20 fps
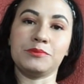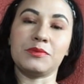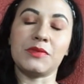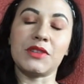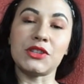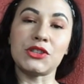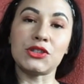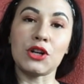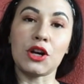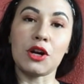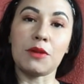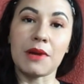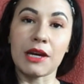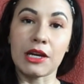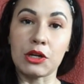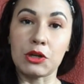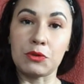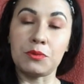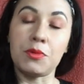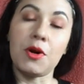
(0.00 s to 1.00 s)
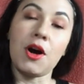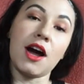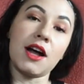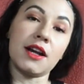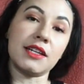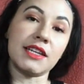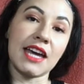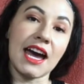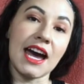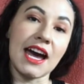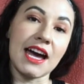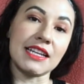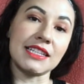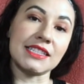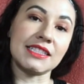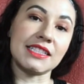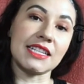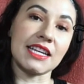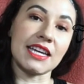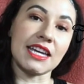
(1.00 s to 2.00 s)
start my own
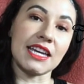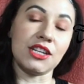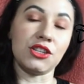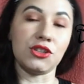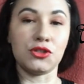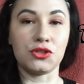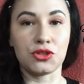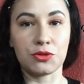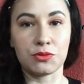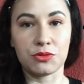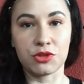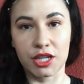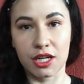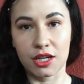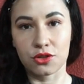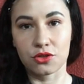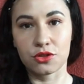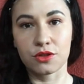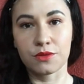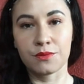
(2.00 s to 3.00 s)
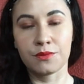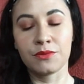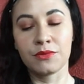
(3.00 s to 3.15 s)
podcast and YouTube channel.